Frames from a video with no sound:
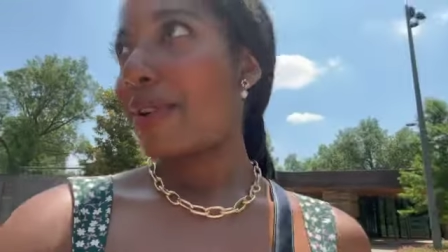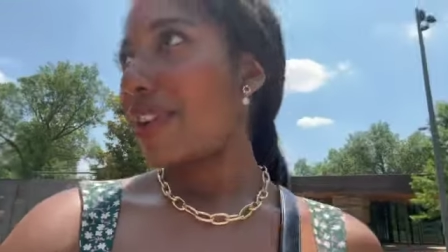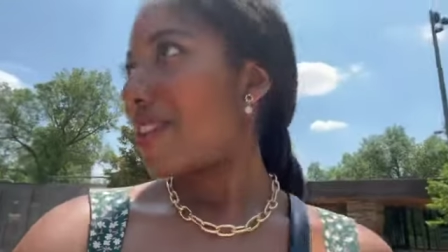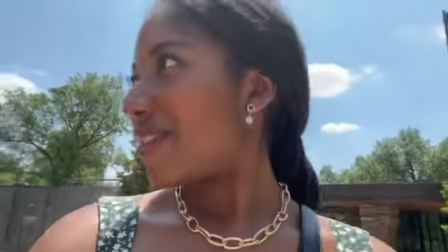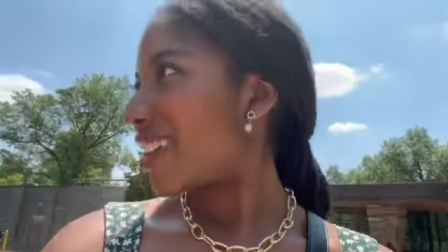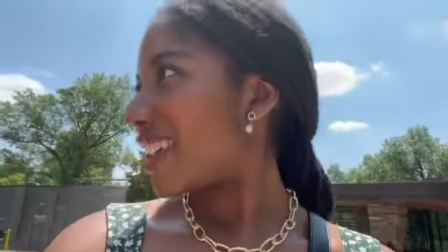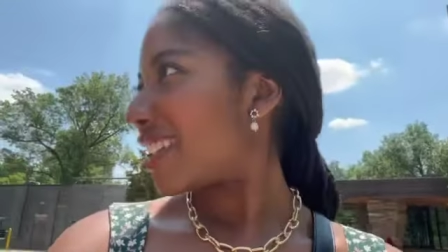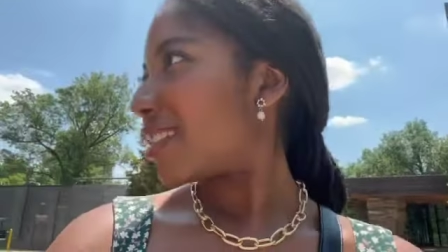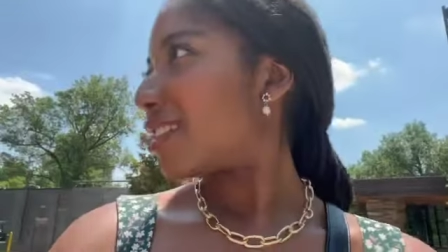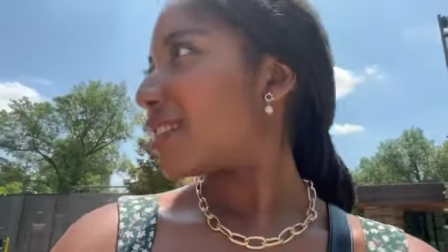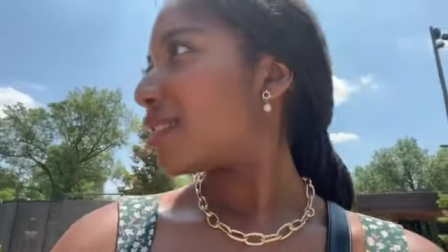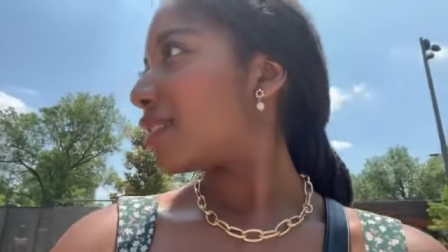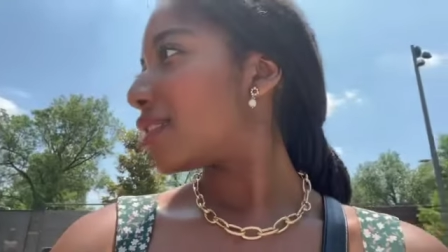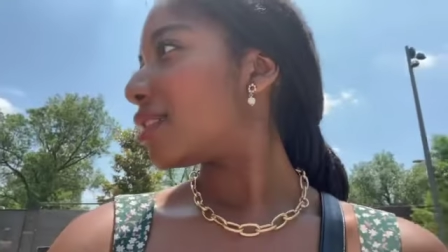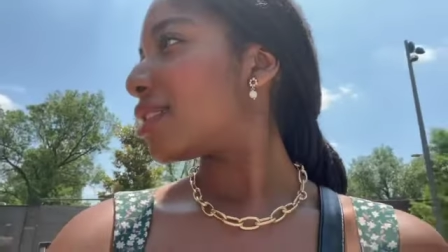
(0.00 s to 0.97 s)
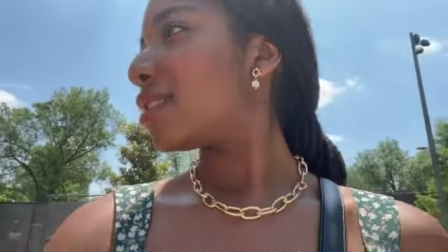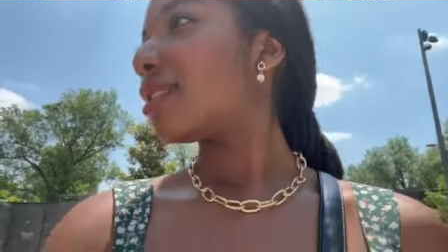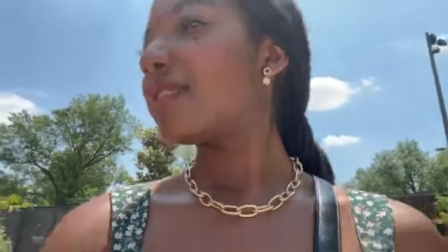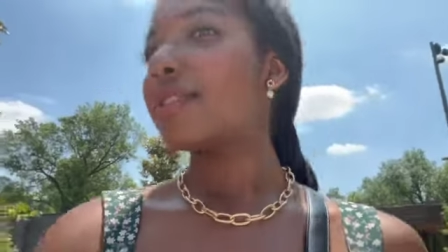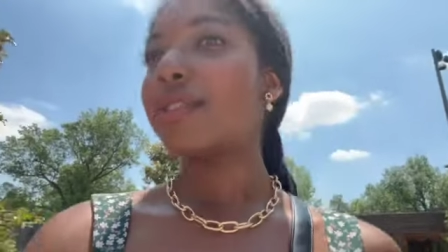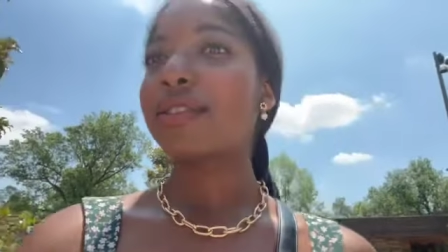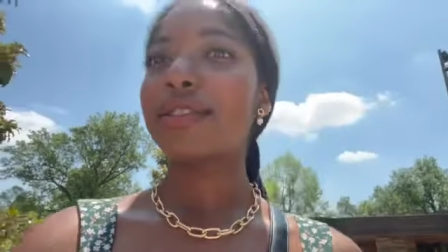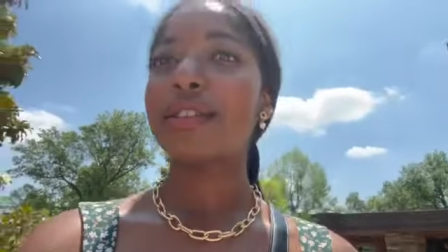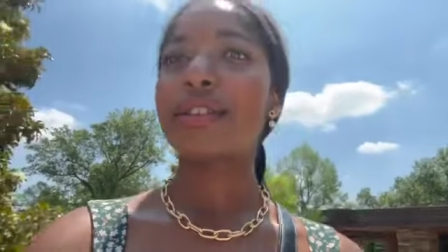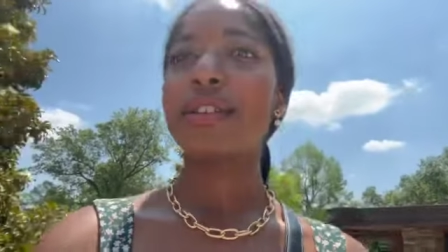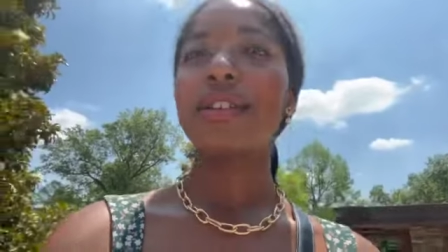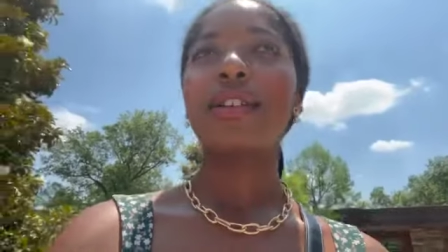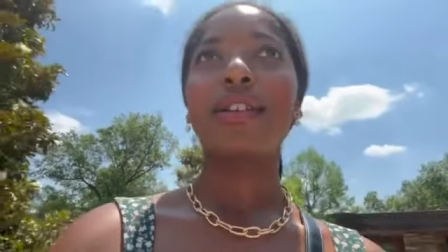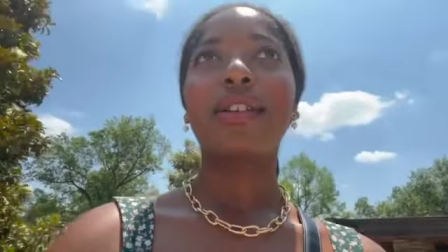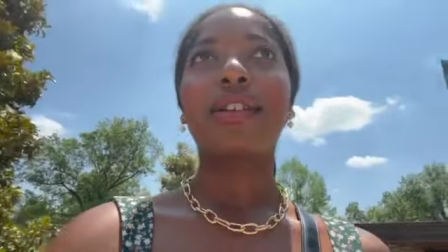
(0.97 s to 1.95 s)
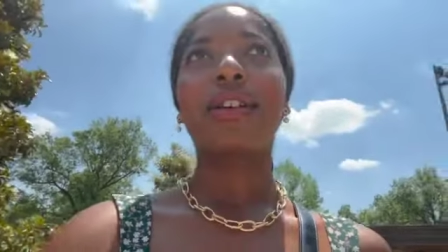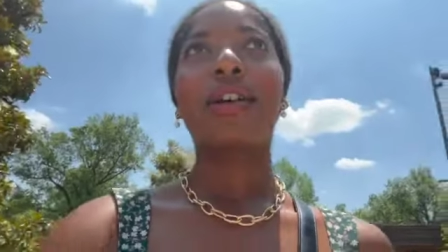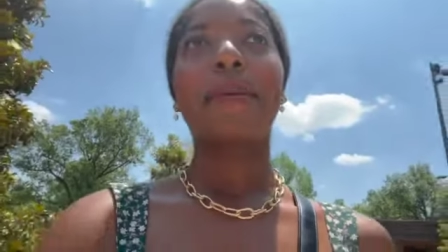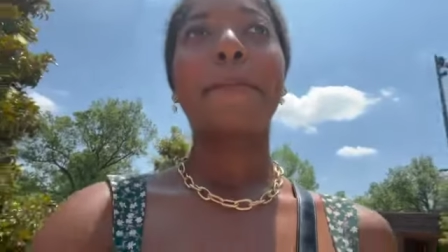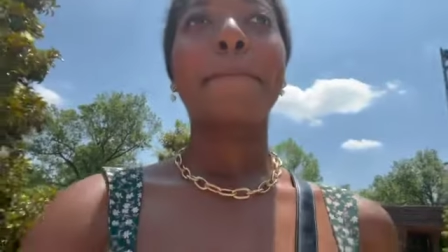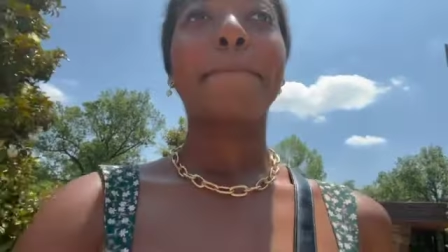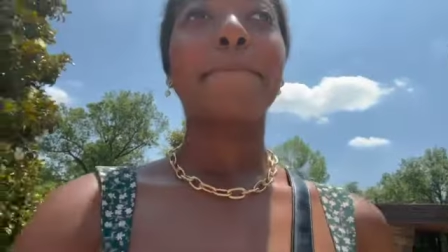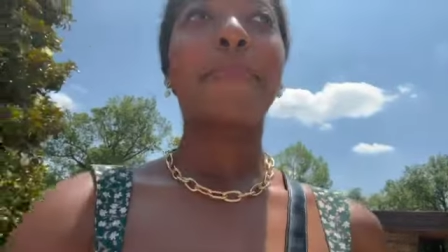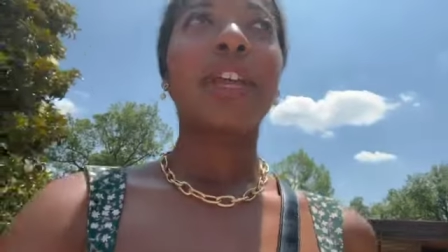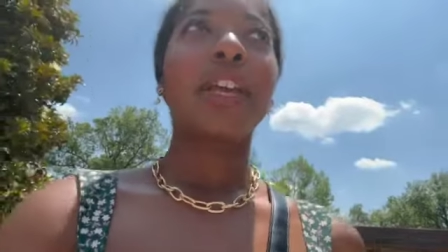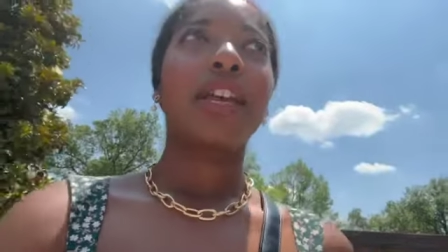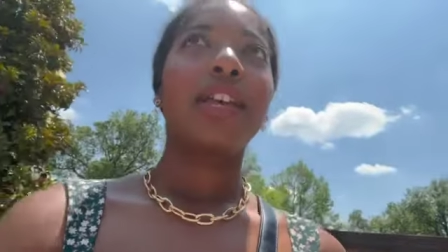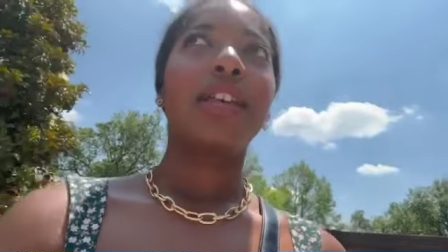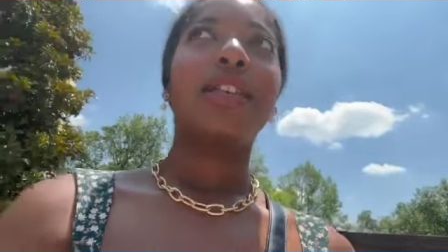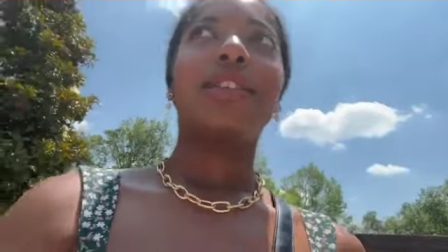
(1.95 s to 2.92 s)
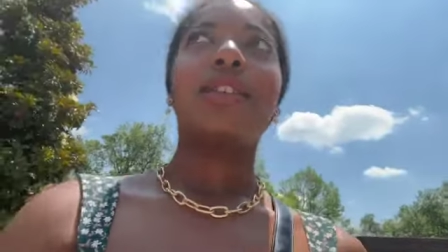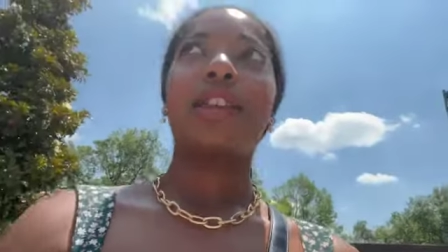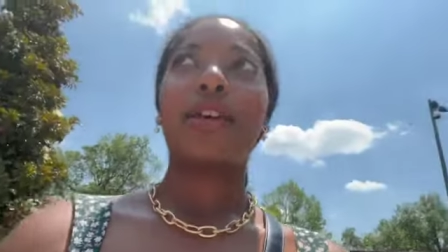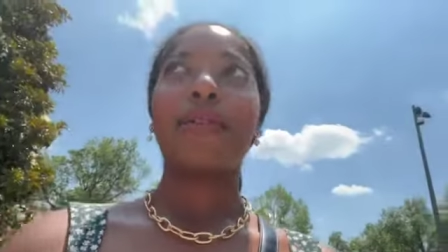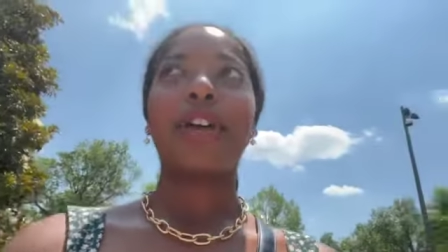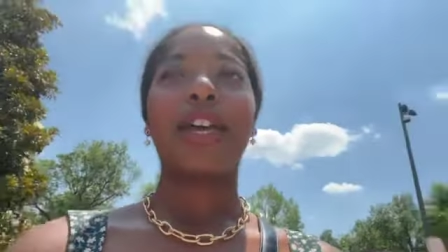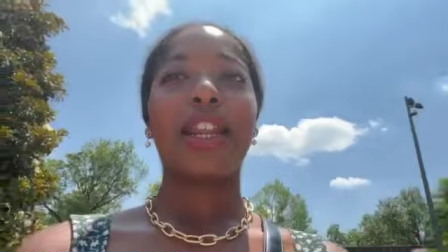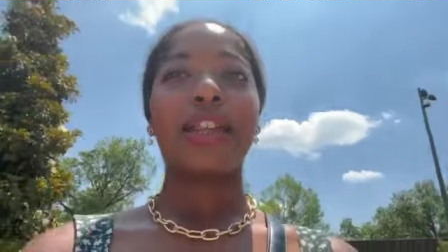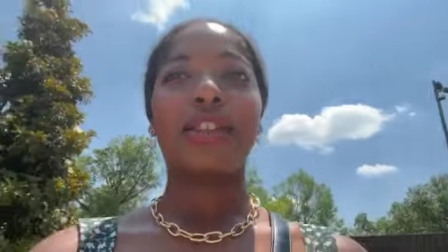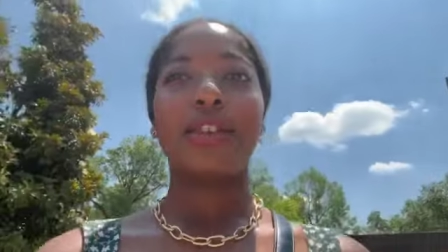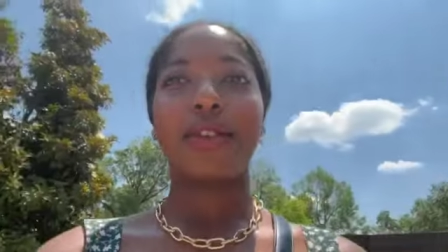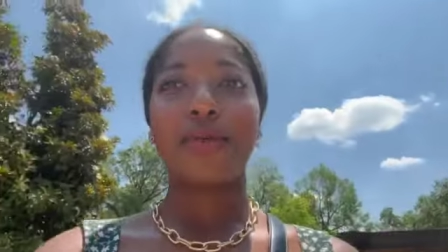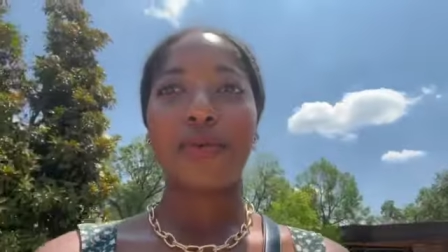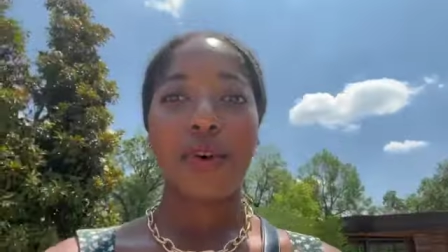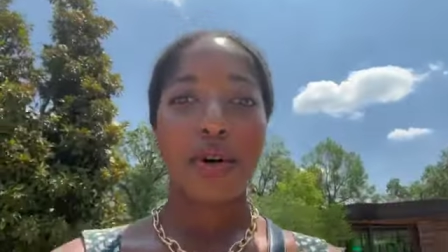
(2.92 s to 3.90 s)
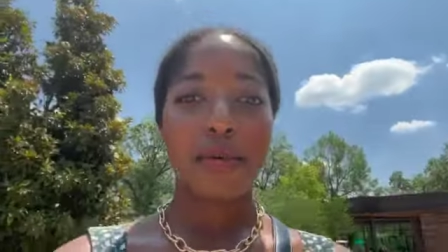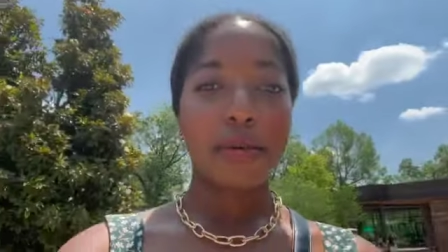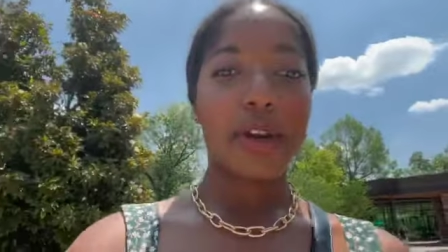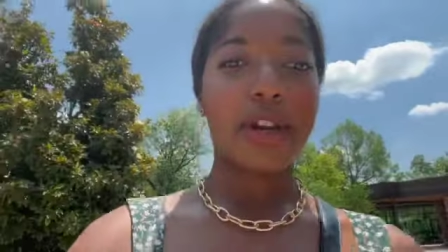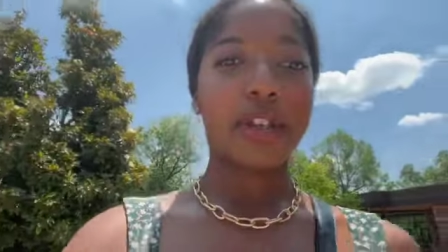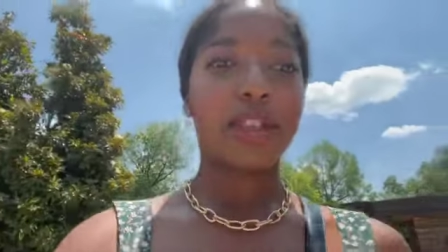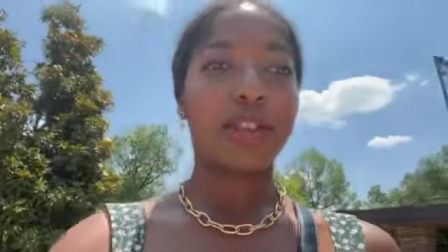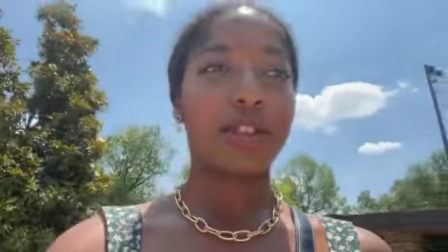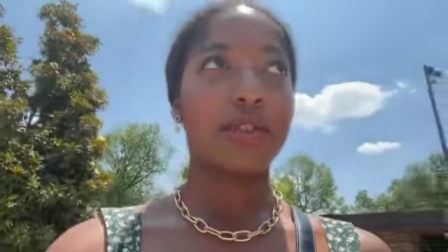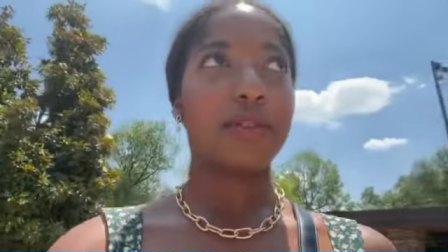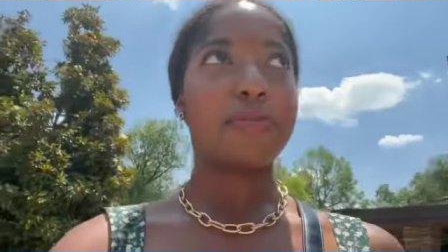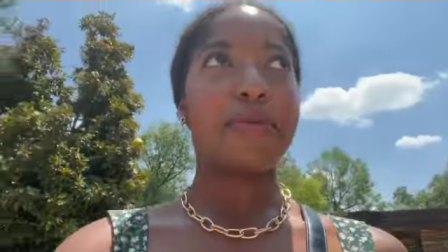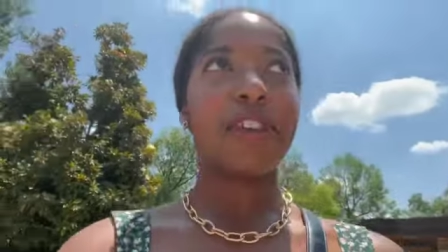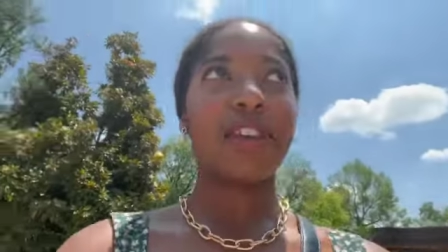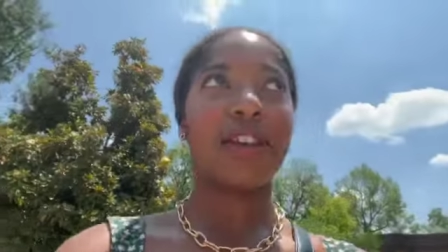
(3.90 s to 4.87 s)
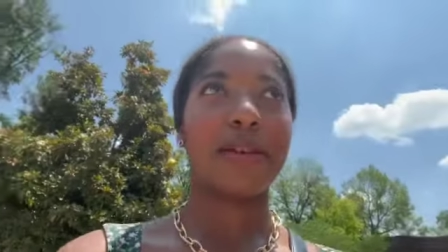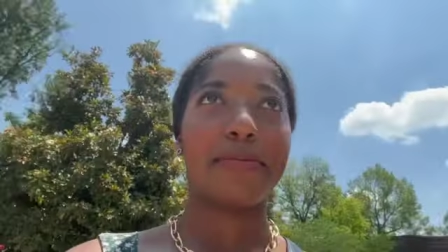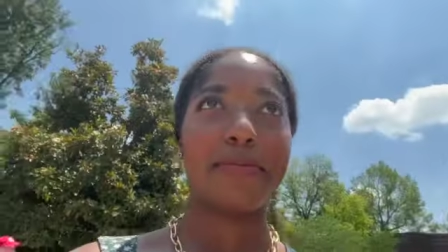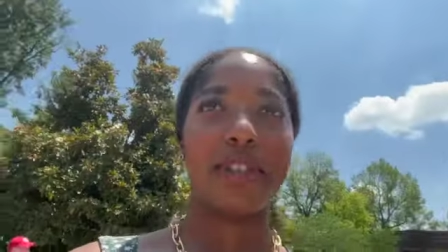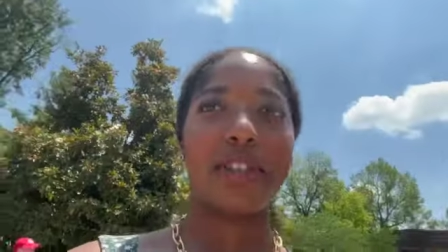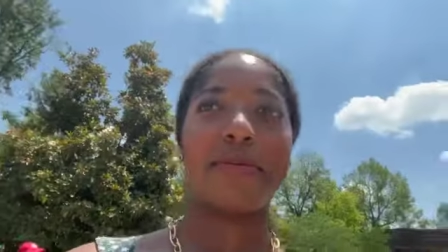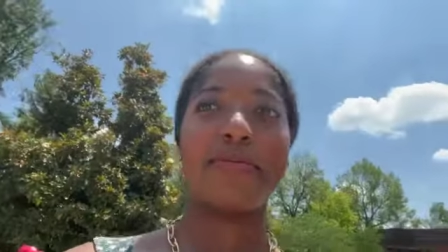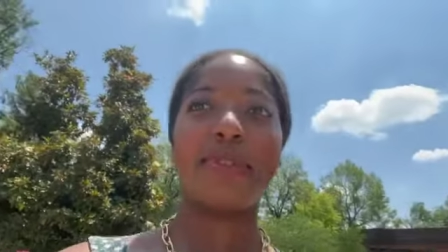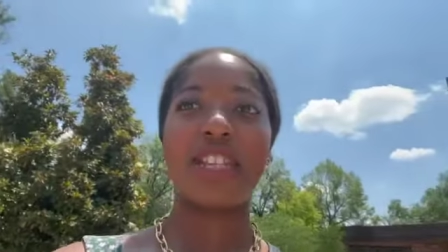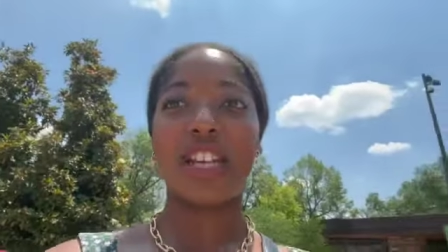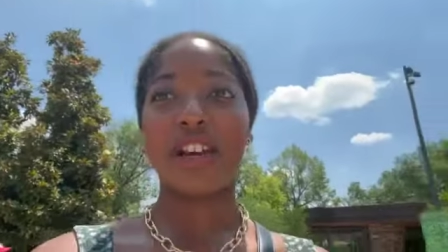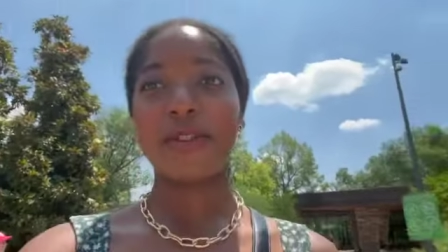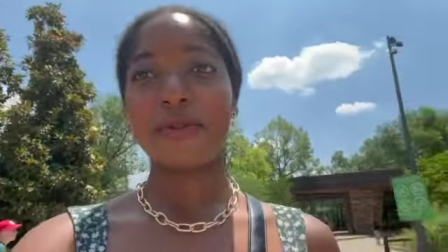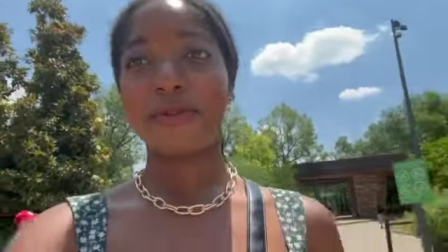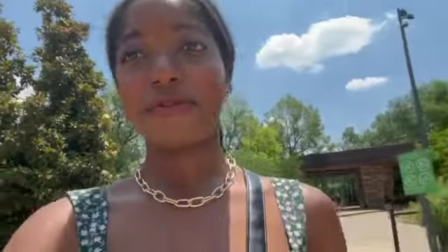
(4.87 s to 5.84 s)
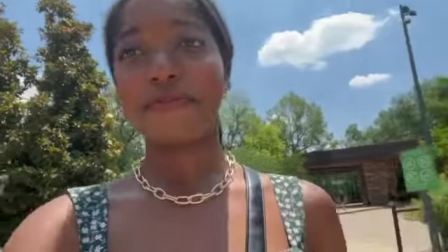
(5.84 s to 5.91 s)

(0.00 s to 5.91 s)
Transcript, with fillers: are we going? Um, to Walmart. So now we're heading to Walmart to pick up some stuff.